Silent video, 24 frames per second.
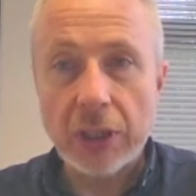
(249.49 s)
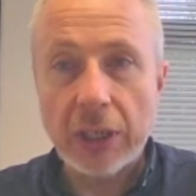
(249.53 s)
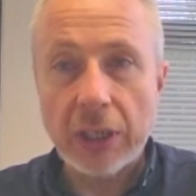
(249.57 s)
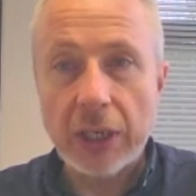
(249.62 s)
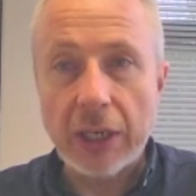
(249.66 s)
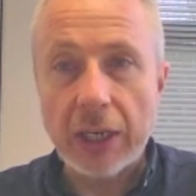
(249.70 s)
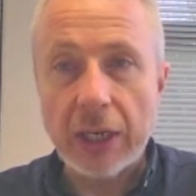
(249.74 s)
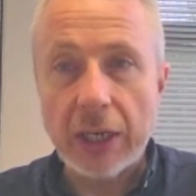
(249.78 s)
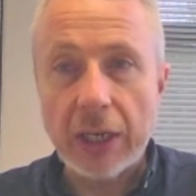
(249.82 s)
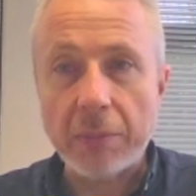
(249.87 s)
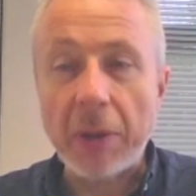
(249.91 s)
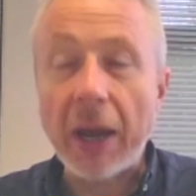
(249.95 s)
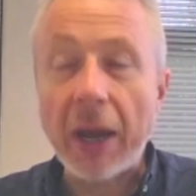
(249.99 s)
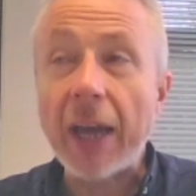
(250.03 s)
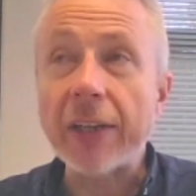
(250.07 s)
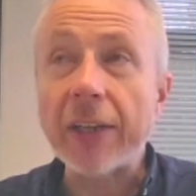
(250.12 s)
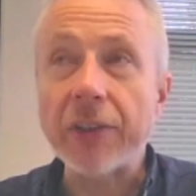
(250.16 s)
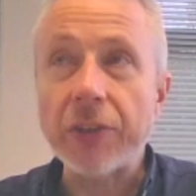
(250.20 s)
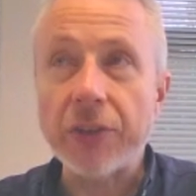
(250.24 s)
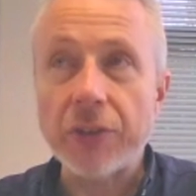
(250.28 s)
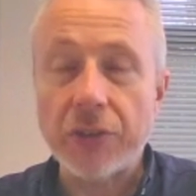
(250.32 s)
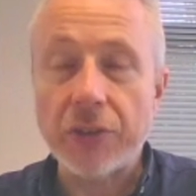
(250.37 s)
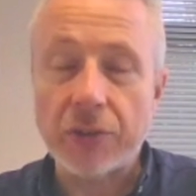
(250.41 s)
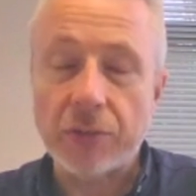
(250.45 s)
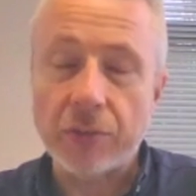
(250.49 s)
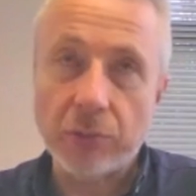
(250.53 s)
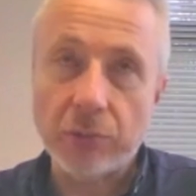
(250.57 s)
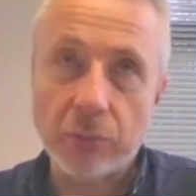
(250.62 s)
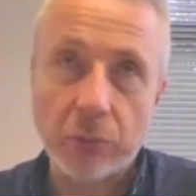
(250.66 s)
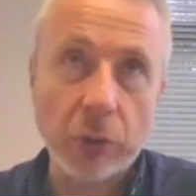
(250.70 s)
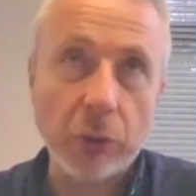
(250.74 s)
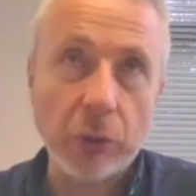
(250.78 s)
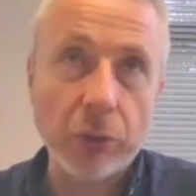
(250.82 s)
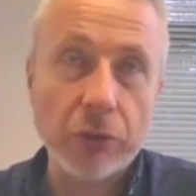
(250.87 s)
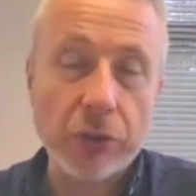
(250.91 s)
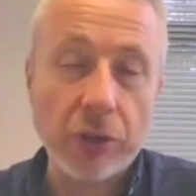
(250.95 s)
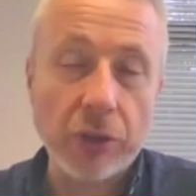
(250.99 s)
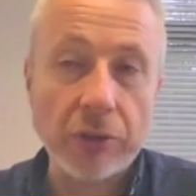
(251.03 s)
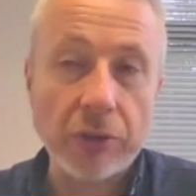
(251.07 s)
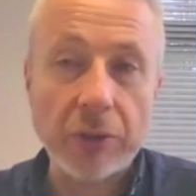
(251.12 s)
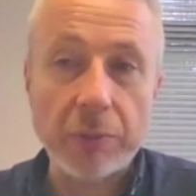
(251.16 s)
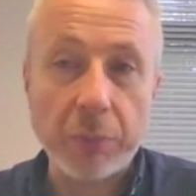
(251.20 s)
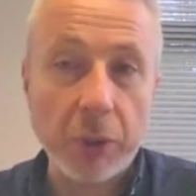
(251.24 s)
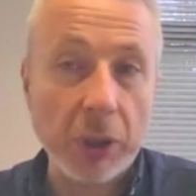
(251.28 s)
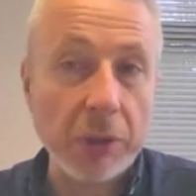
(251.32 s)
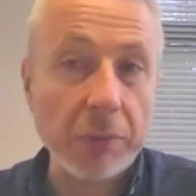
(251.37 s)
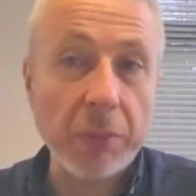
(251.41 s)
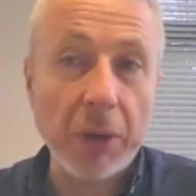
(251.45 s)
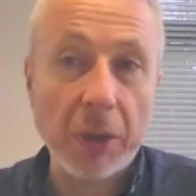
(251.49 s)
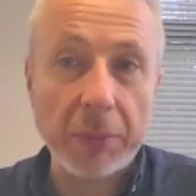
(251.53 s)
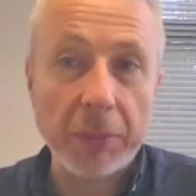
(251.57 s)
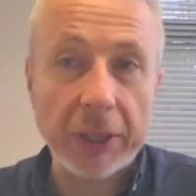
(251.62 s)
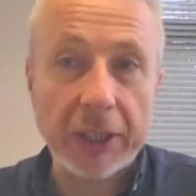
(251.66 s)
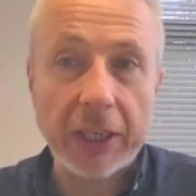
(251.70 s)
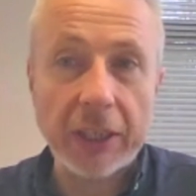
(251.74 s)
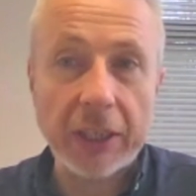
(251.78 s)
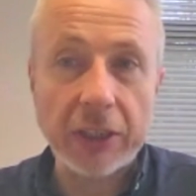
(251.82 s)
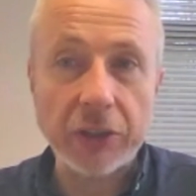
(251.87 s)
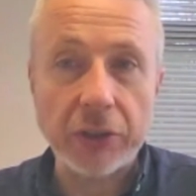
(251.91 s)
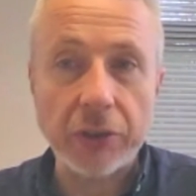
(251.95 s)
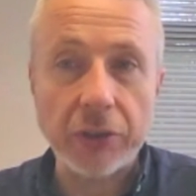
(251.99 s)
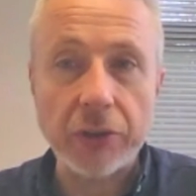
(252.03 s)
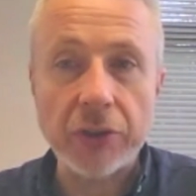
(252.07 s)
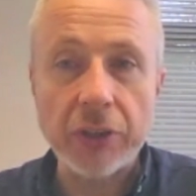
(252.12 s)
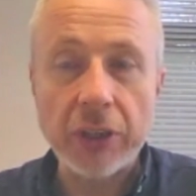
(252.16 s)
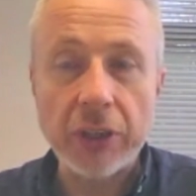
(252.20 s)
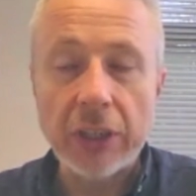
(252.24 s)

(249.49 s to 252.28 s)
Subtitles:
And we also did print publications.